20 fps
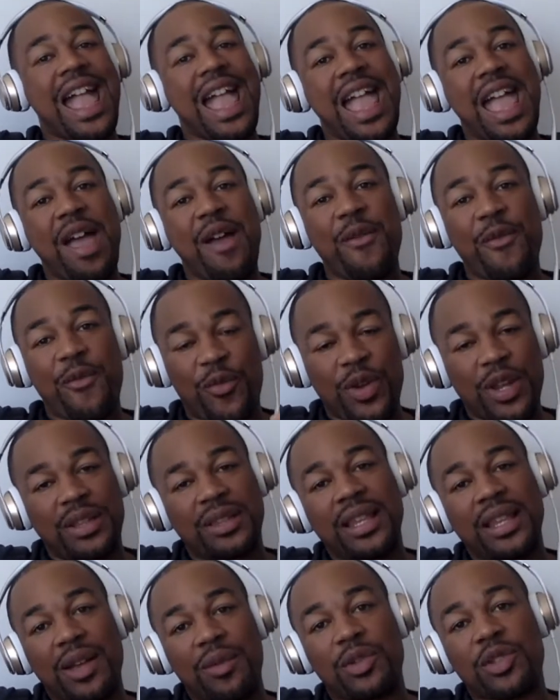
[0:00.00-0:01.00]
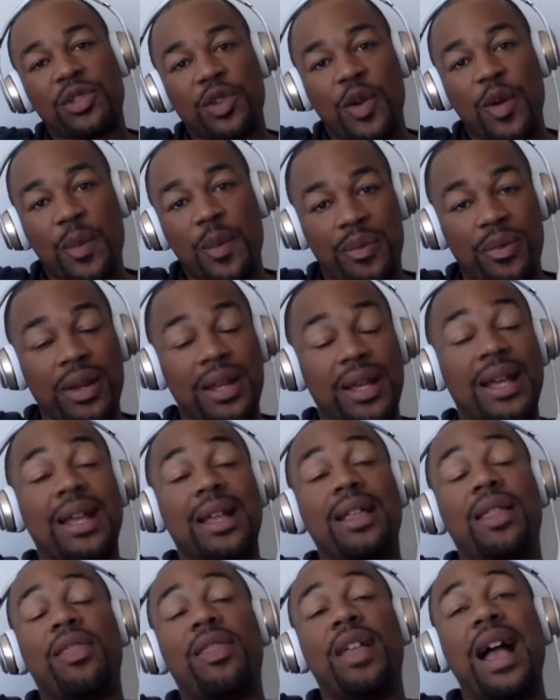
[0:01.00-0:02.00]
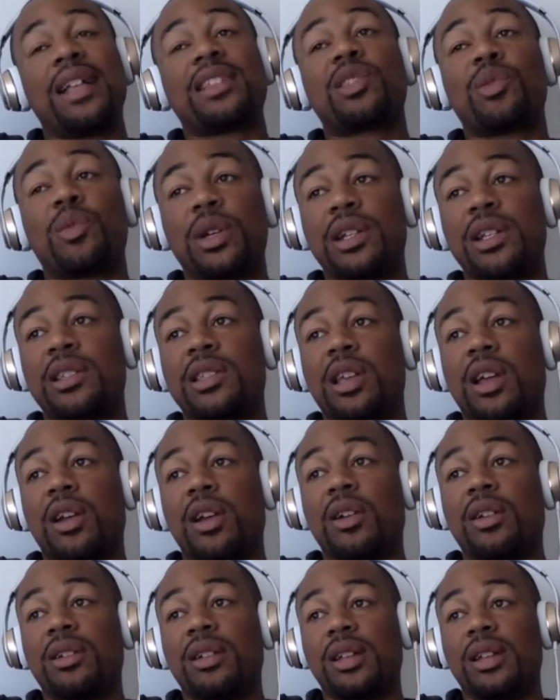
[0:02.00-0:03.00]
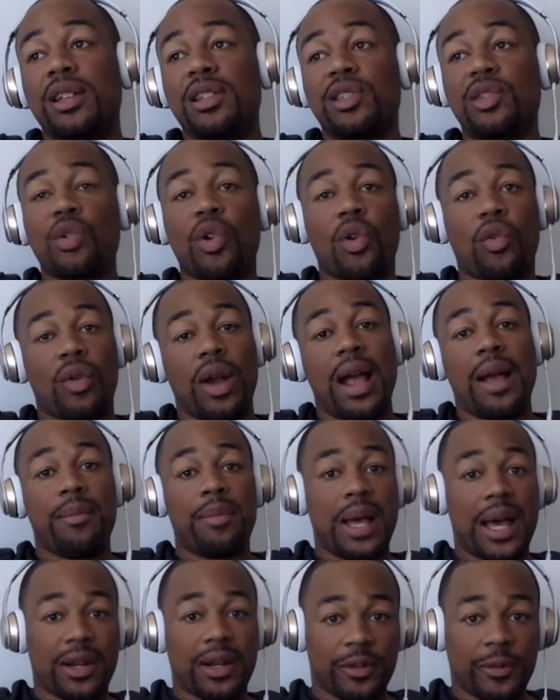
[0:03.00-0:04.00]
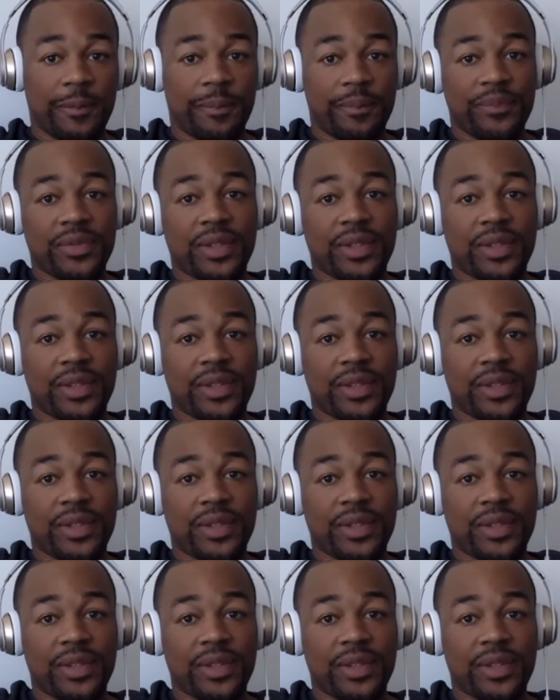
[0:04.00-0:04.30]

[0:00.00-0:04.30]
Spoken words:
Everything was on point. That's when it turned into a rap battle.